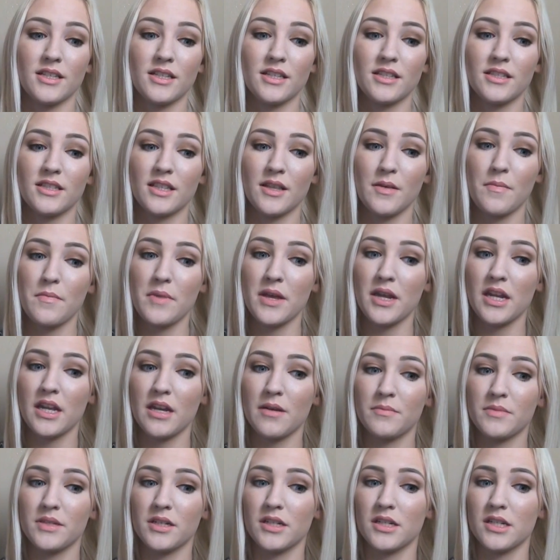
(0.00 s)
it's the
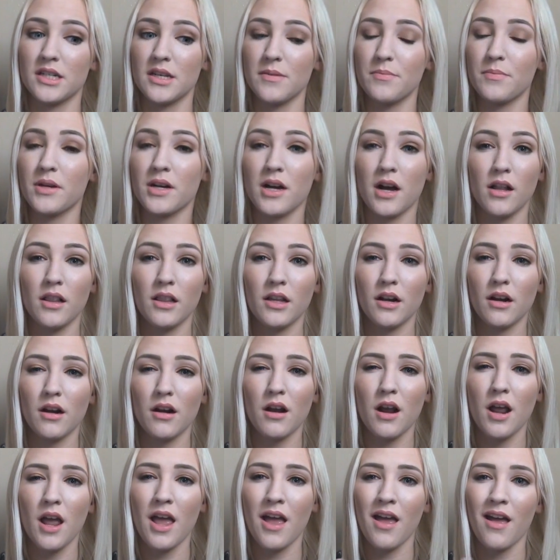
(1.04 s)
medium to deep
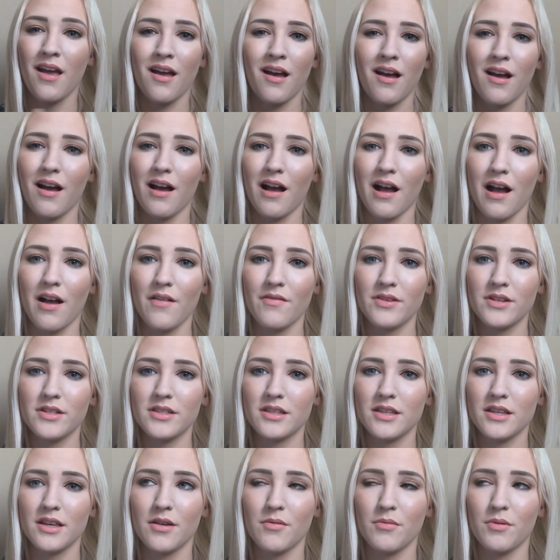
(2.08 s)
color.
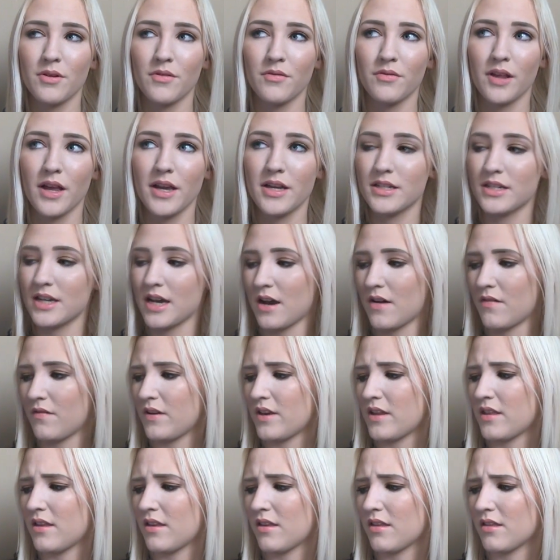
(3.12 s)
Obviously, I would have liked to have, I
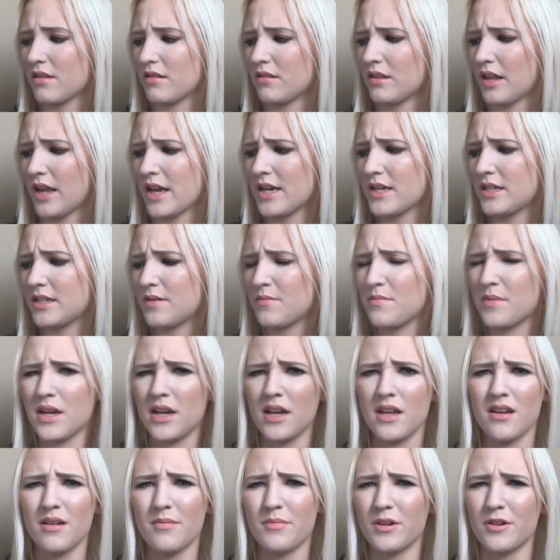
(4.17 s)
think, the light to
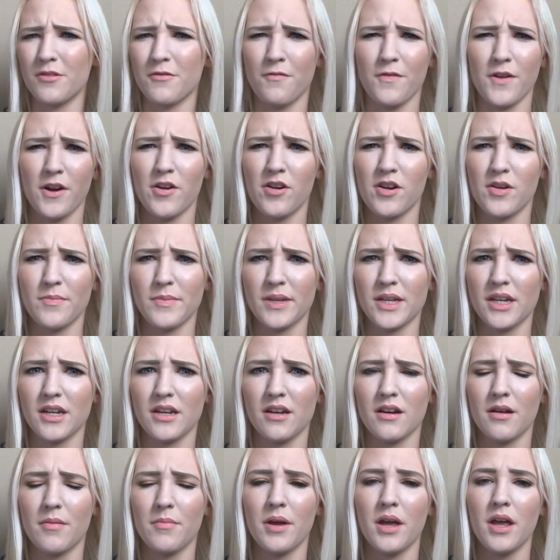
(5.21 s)
medium or fair to
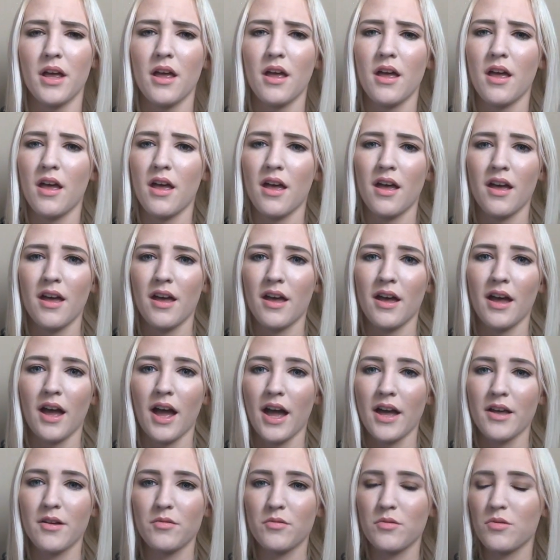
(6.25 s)
medium.
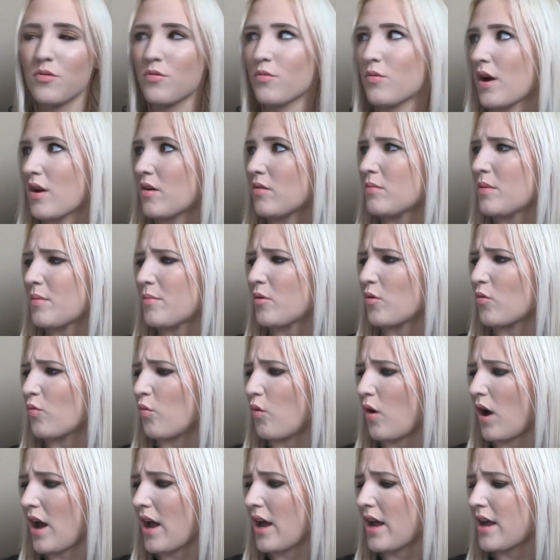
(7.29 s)
I don't know, I don't remember
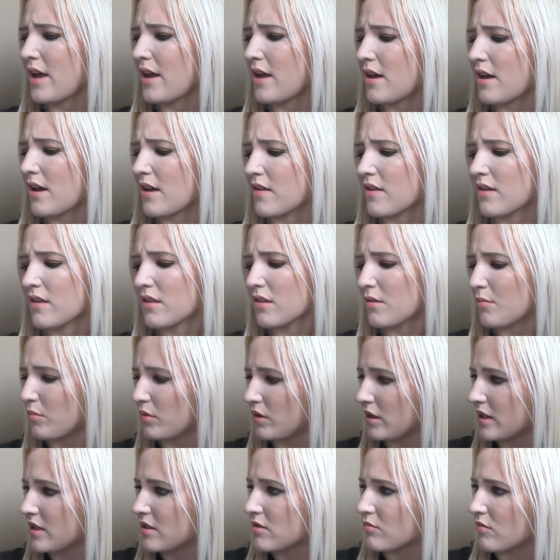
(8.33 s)
why. I think the
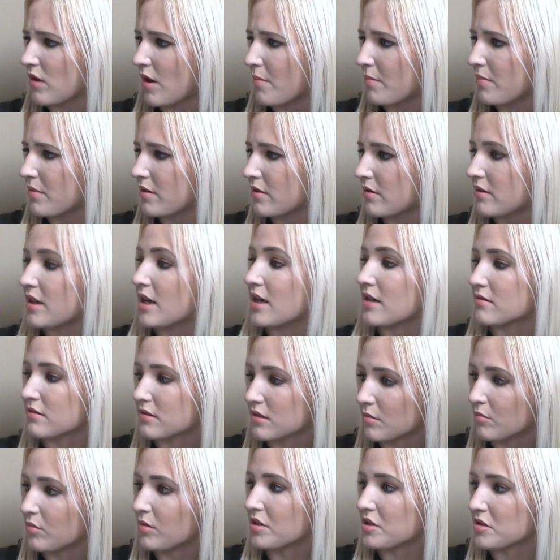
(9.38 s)
Bliss rep, yes,
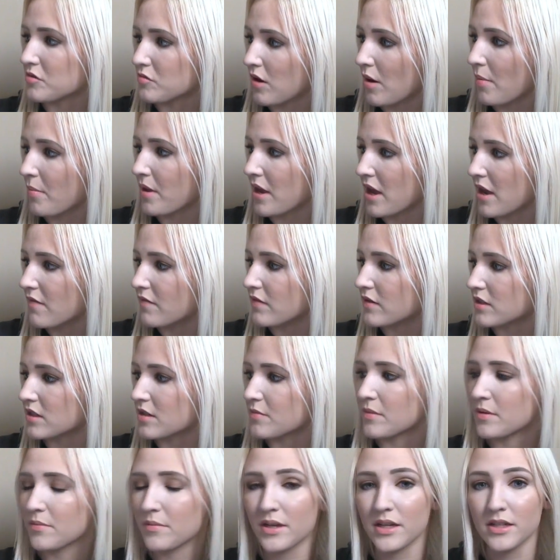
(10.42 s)
the Bliss rep gave this to
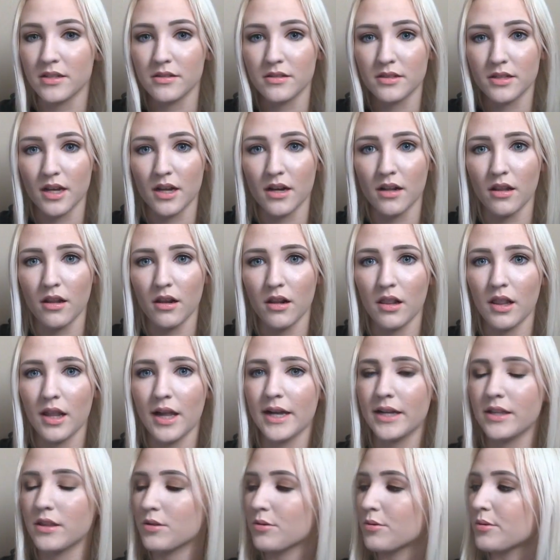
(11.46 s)
me because it's got a little
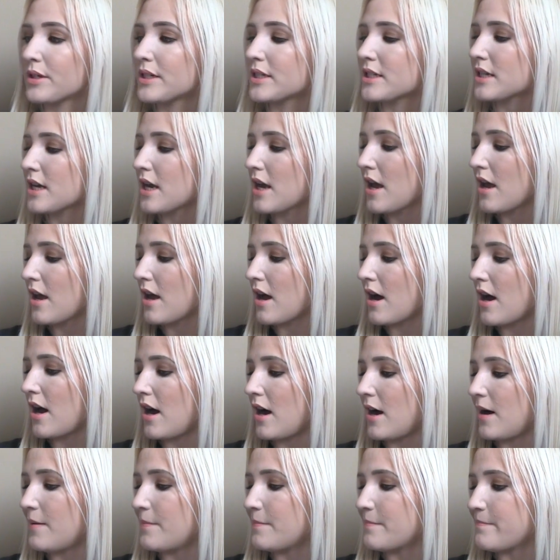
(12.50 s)
line through it.
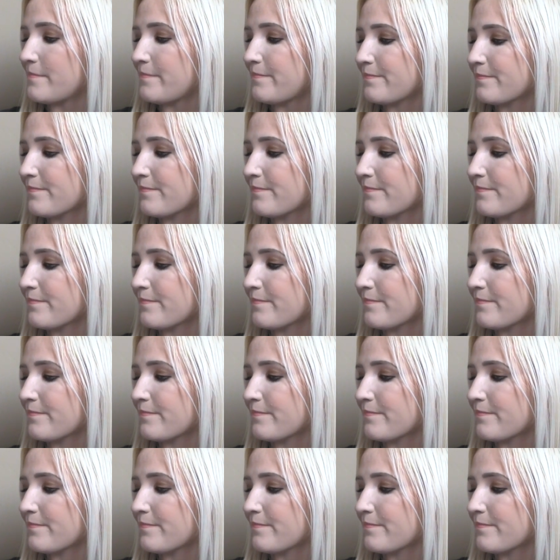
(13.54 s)
I